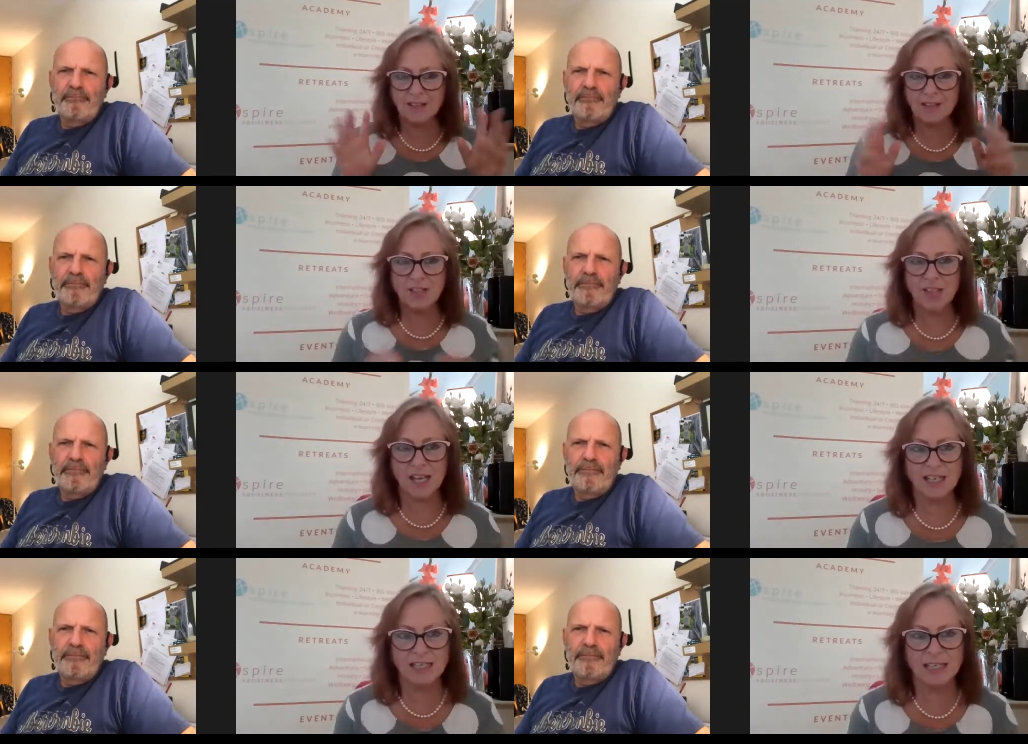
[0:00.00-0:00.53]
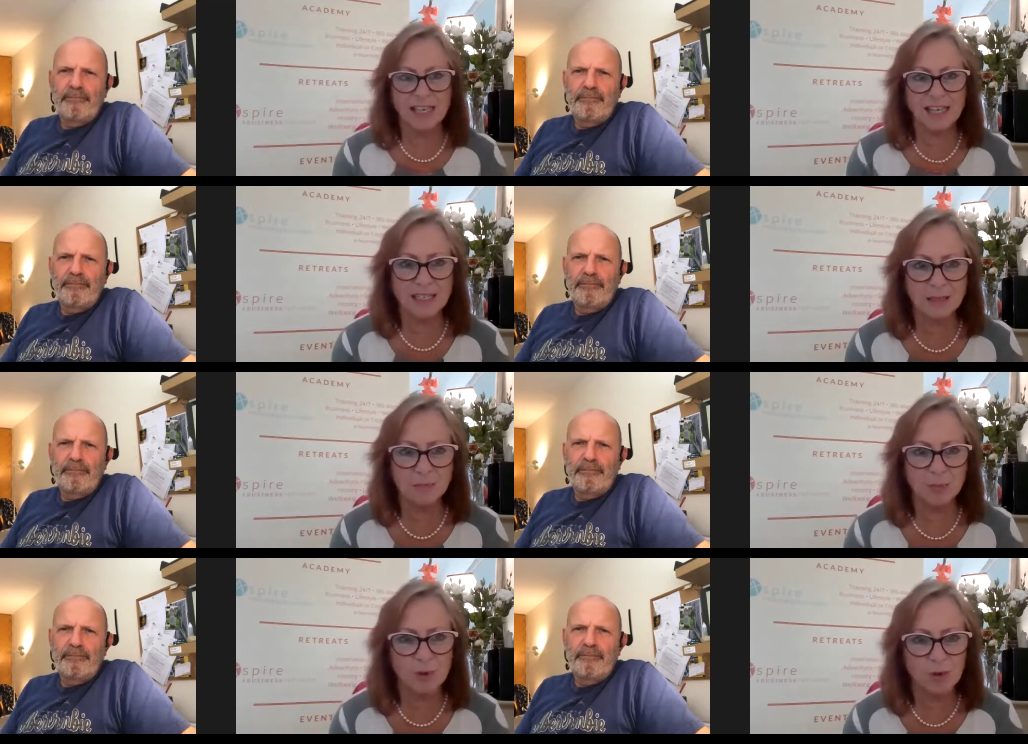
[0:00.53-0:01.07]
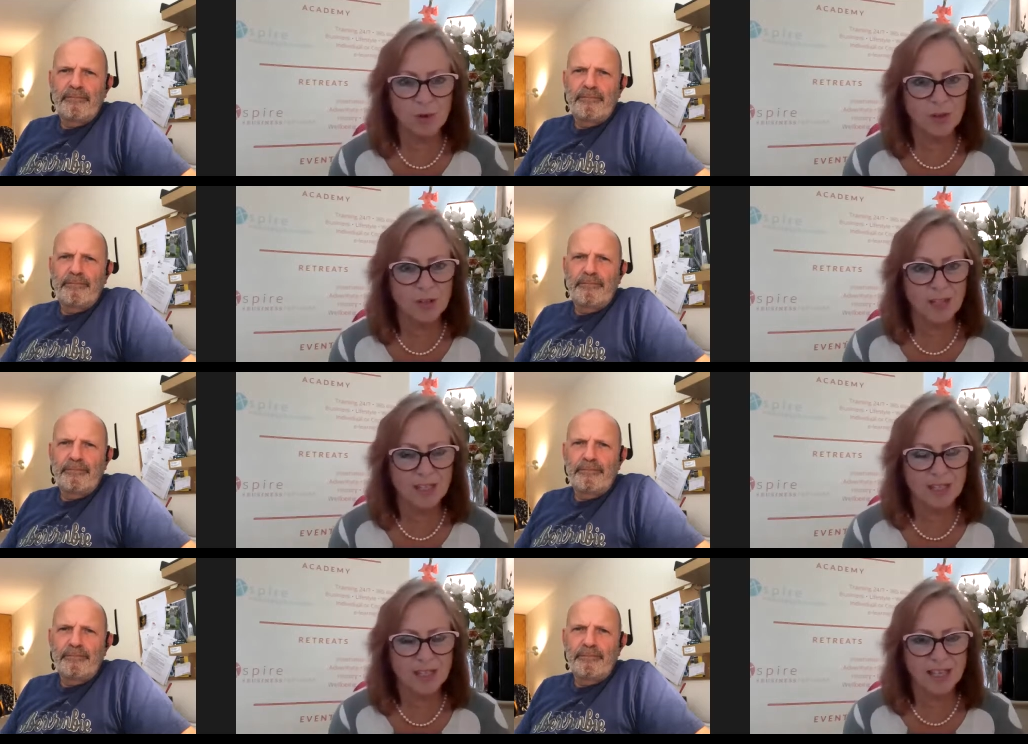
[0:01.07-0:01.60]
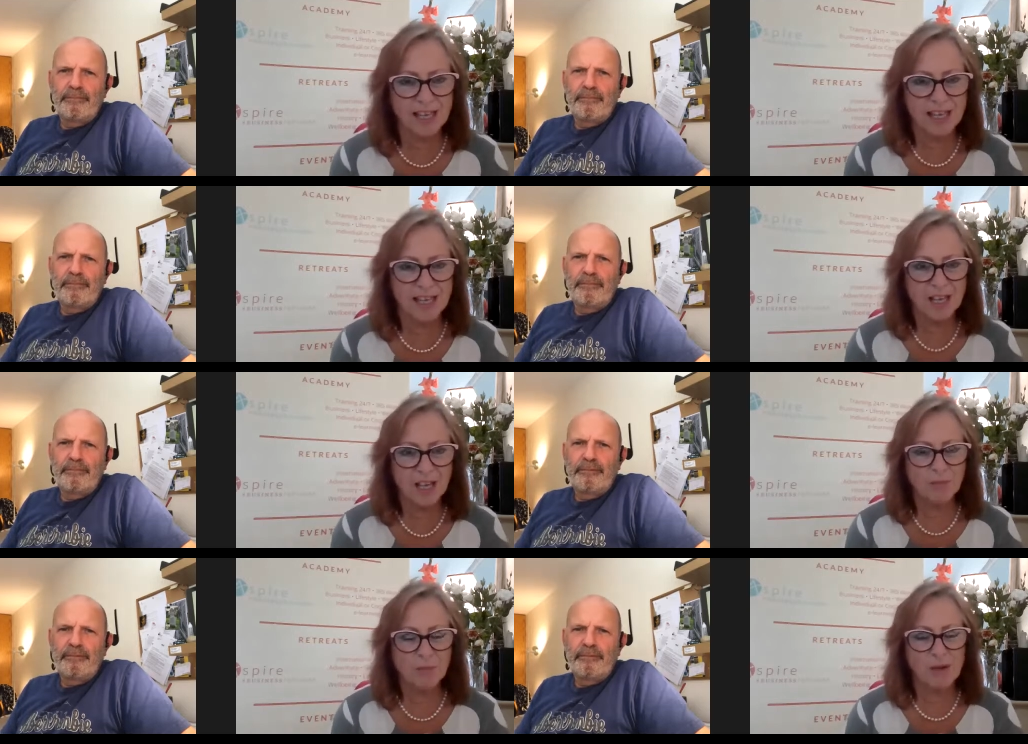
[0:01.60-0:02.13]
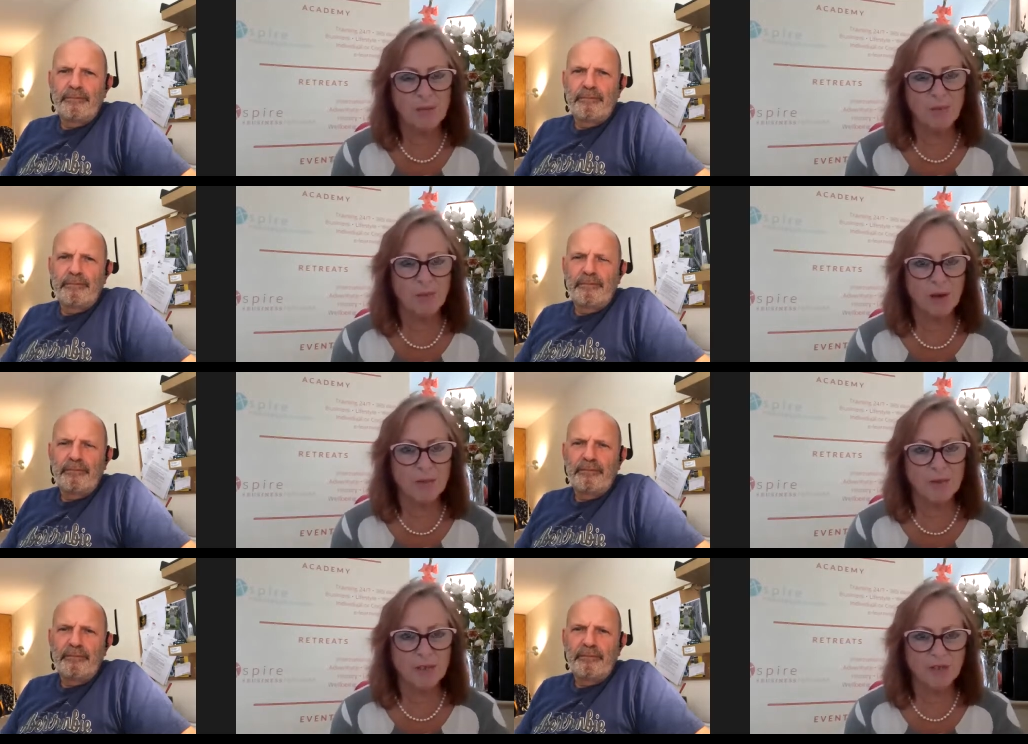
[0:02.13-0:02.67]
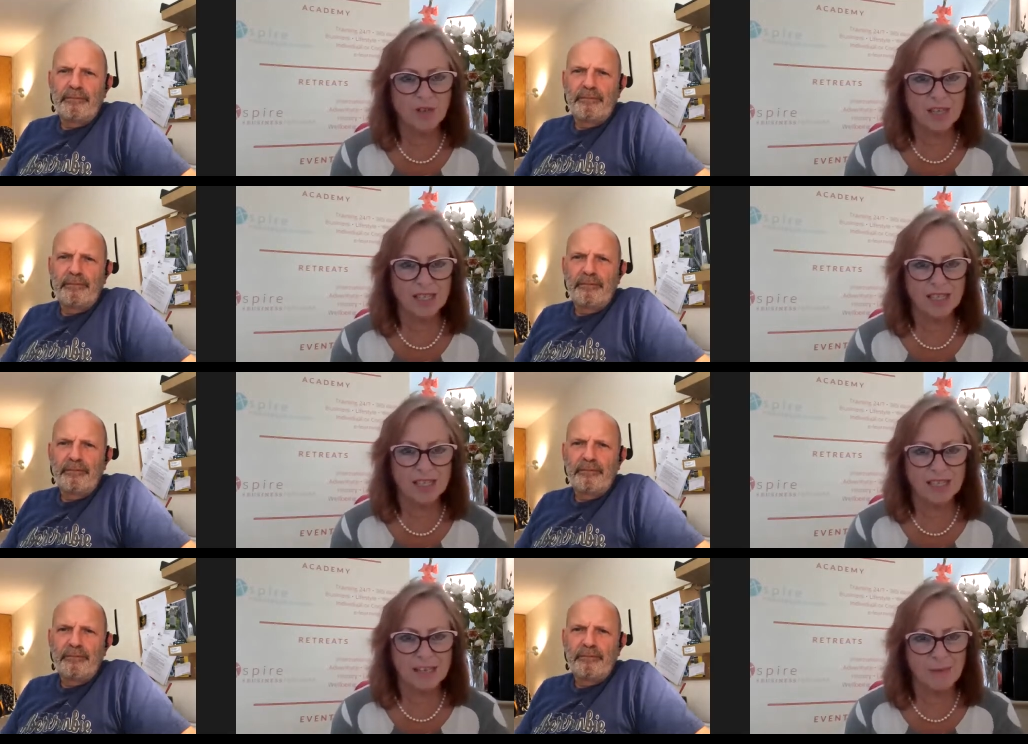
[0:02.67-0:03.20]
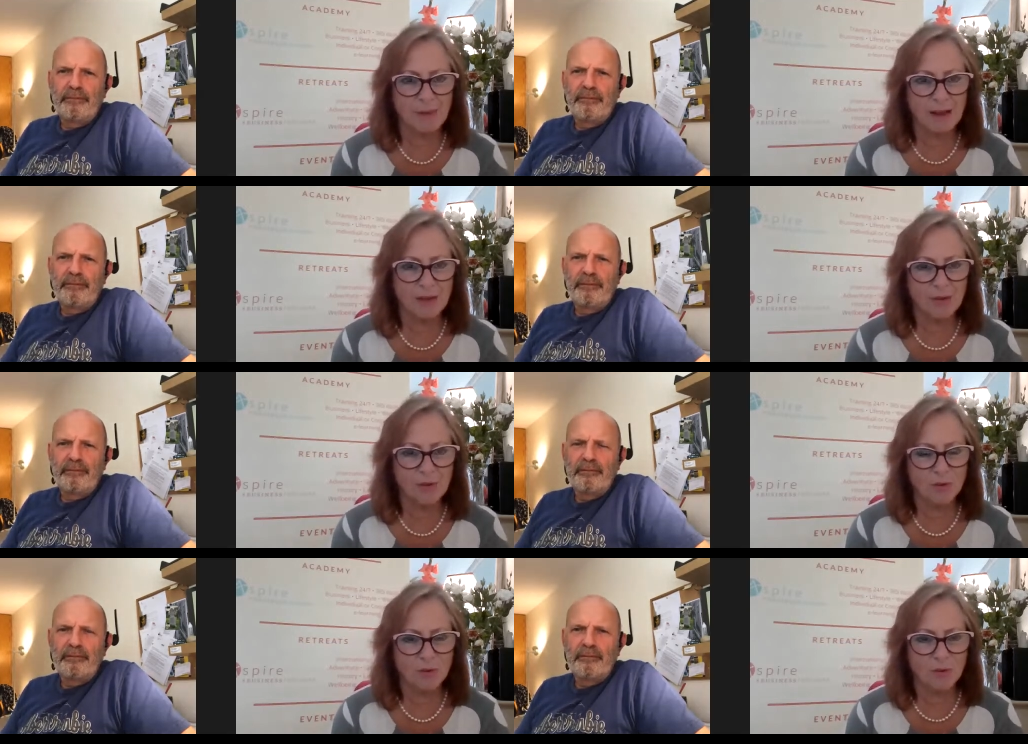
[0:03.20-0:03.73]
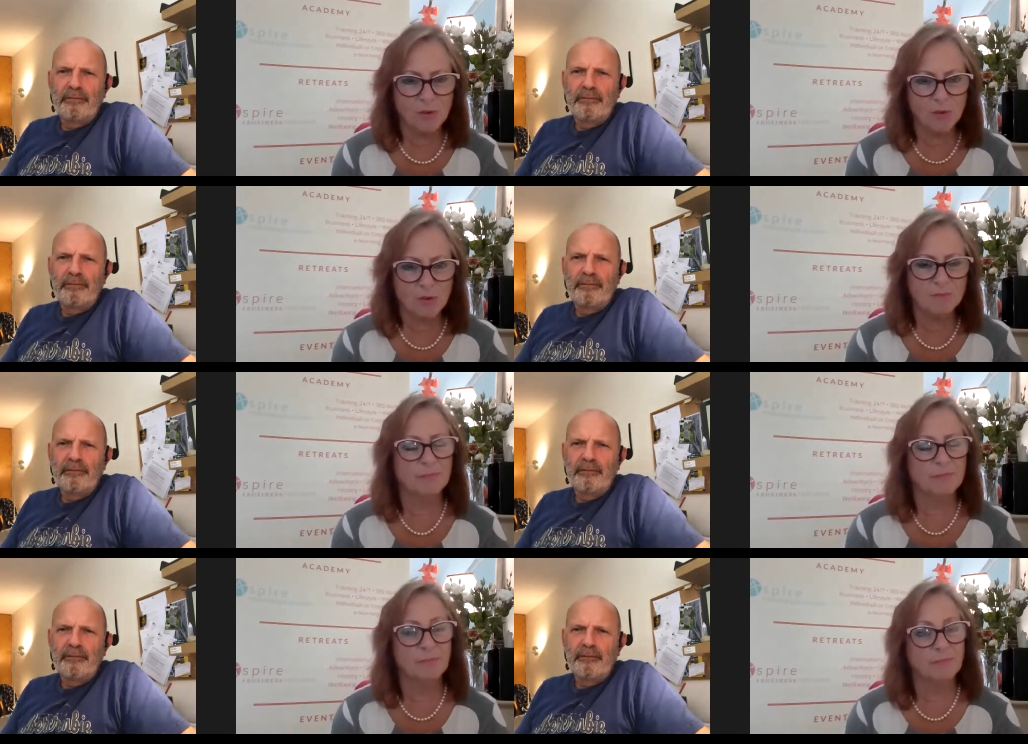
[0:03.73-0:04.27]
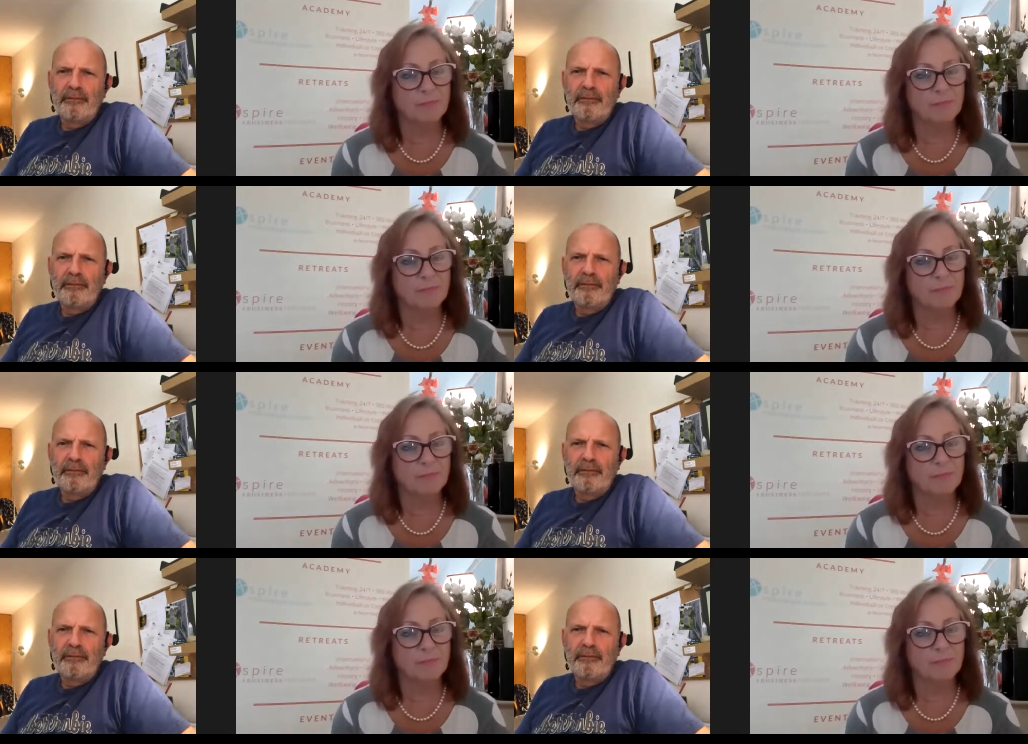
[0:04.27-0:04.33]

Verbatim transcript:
Speaker 1: else you'd like to tell us, Paul, that uh, people might be interested to know about your tours?